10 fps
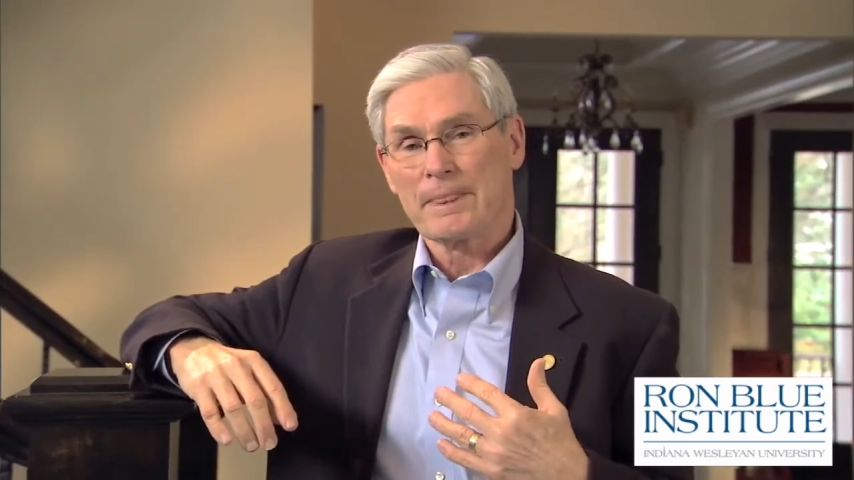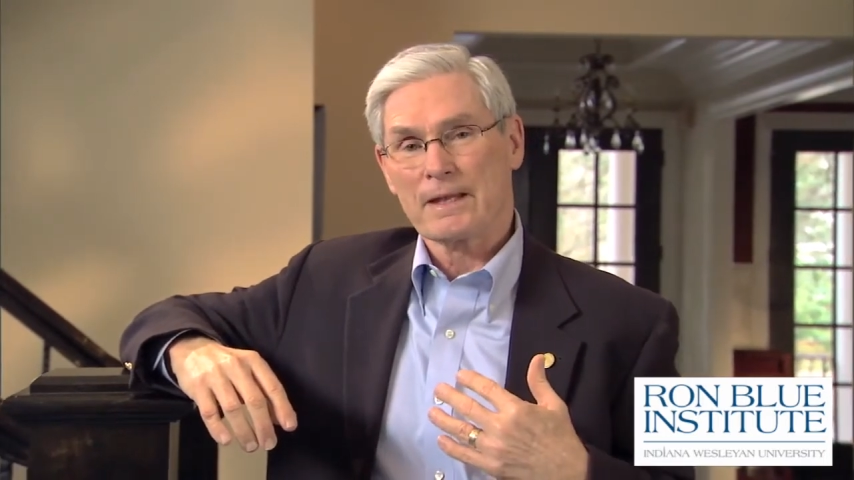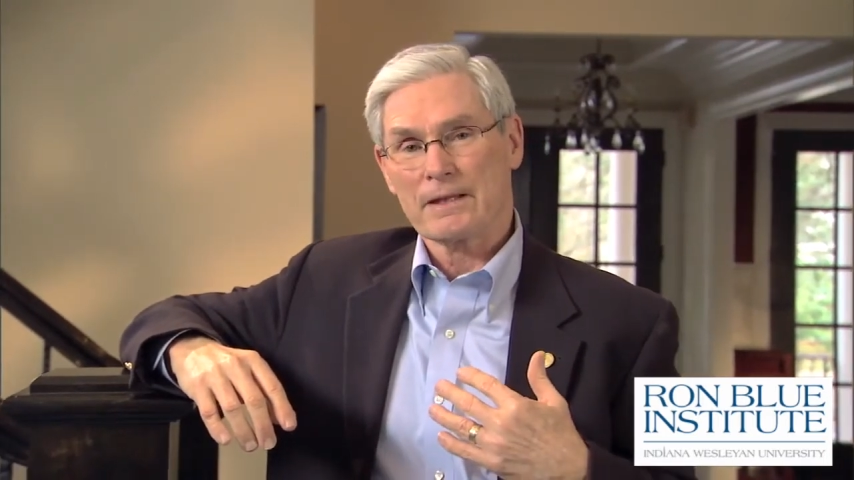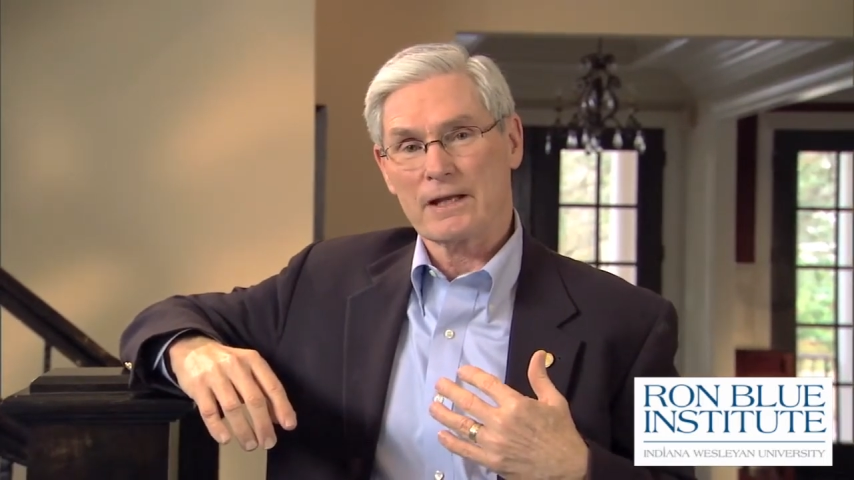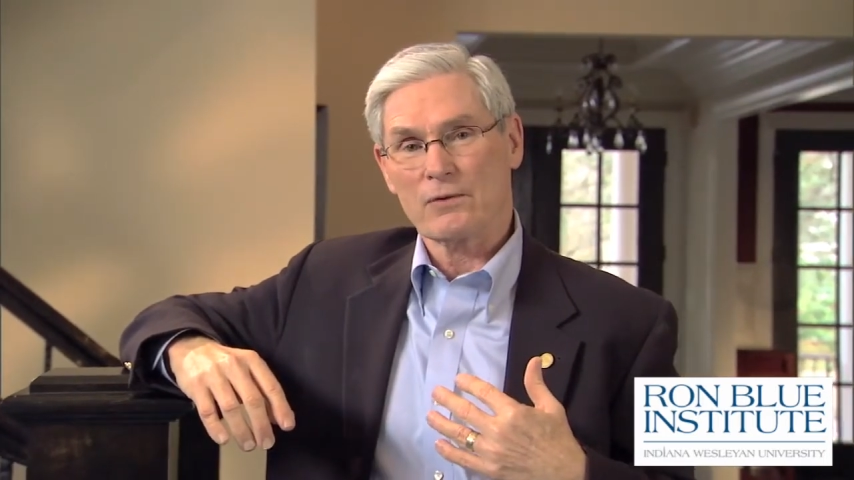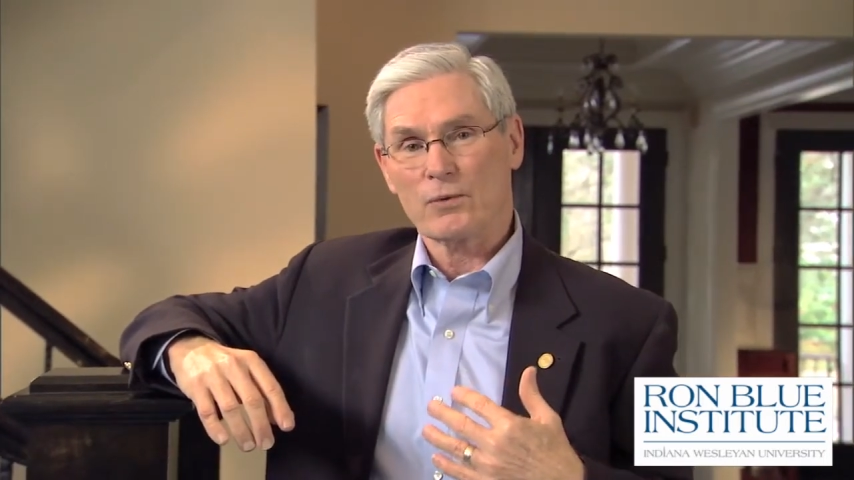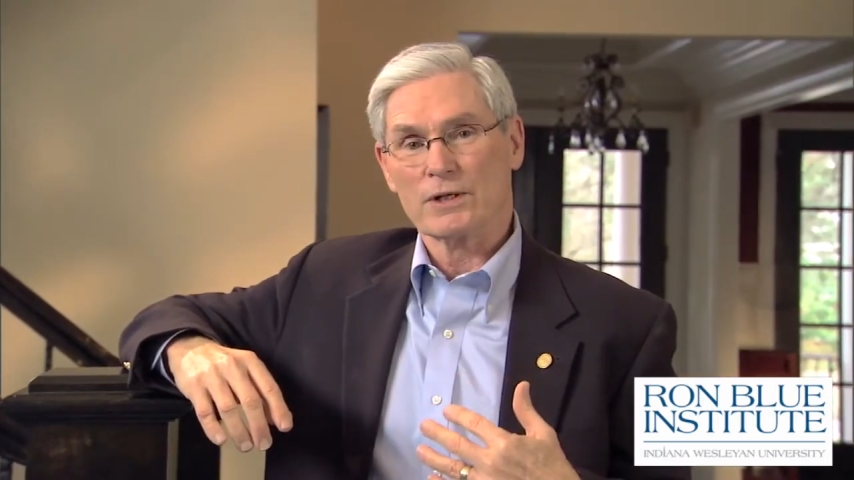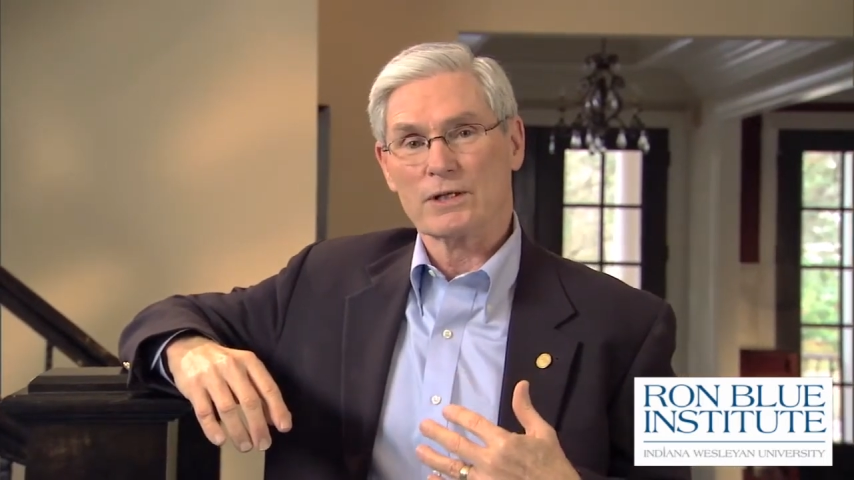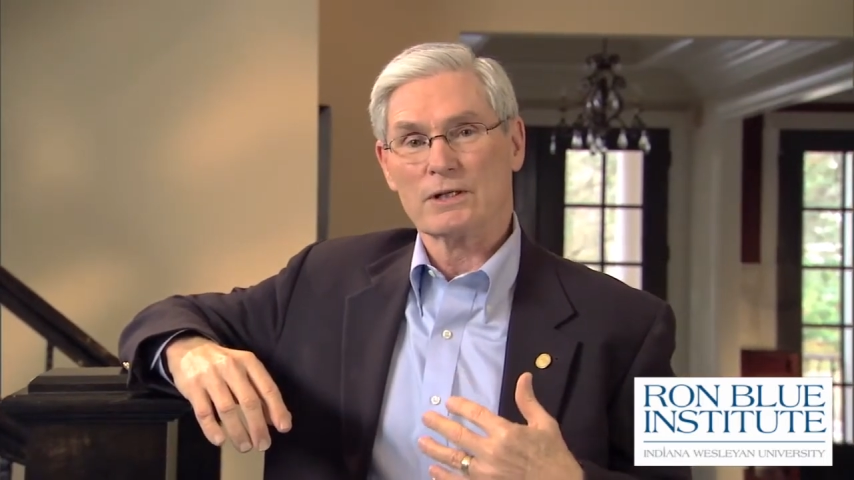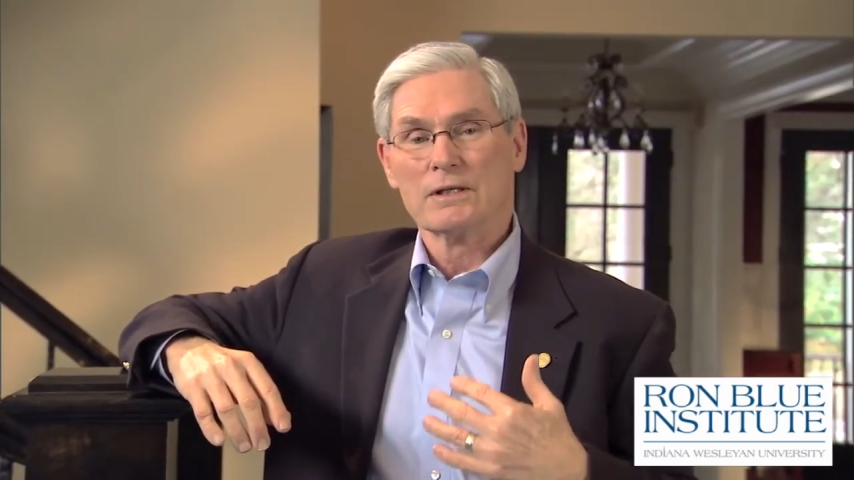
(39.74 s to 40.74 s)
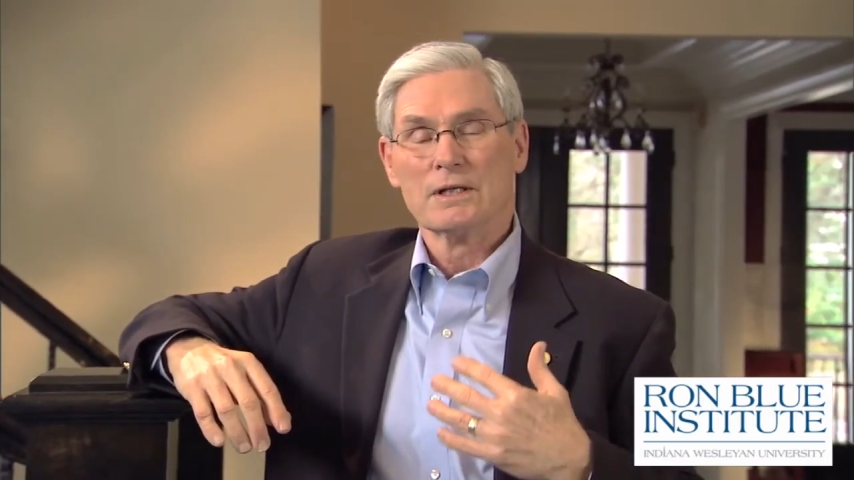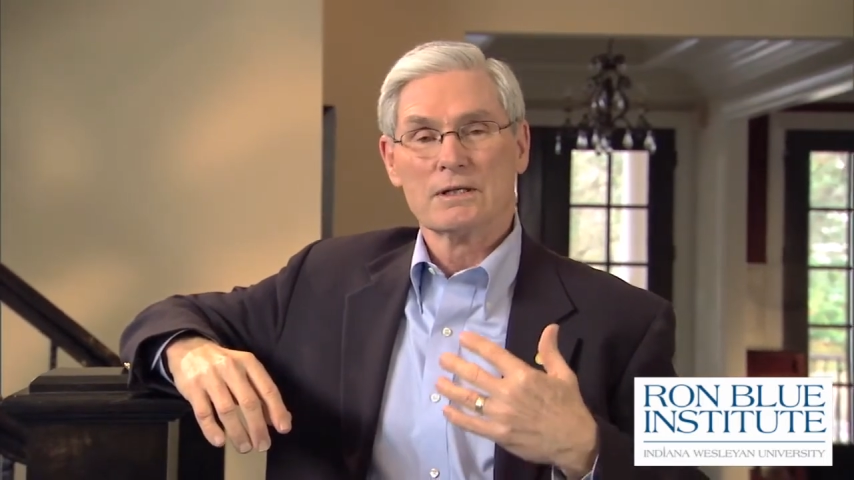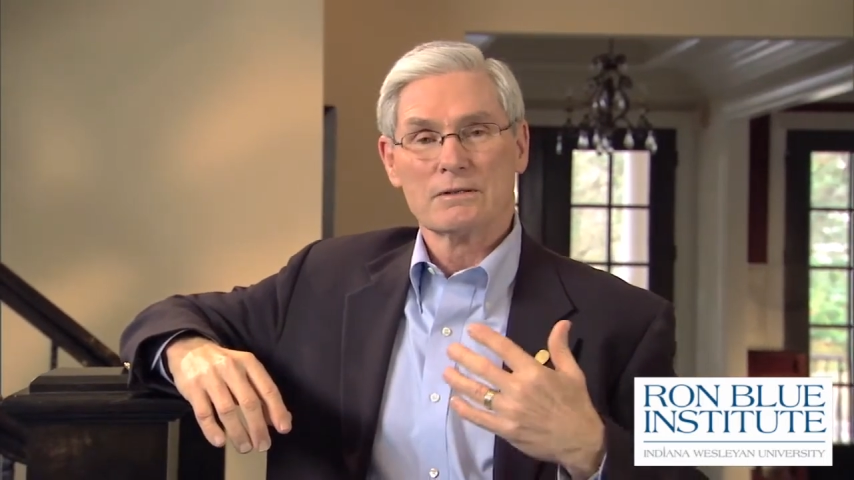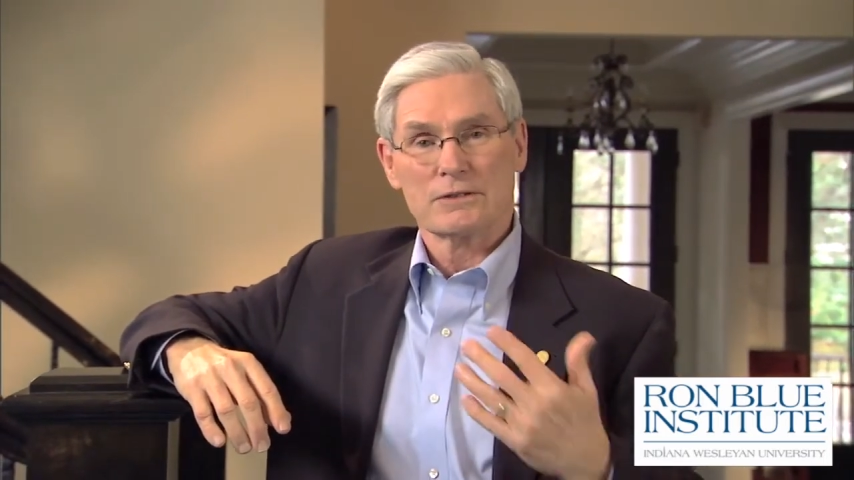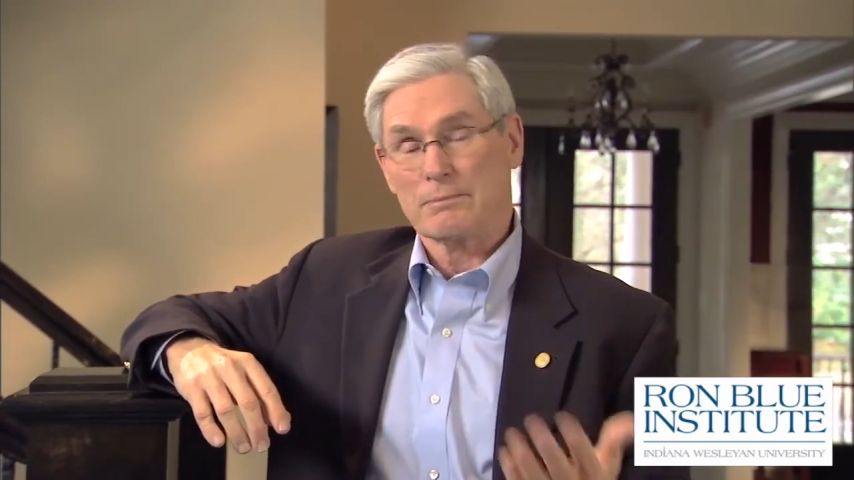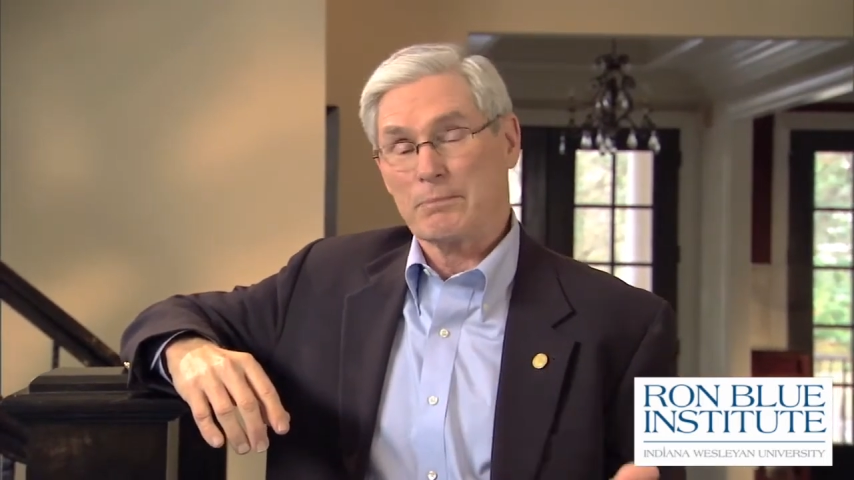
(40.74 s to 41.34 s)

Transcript: than it will to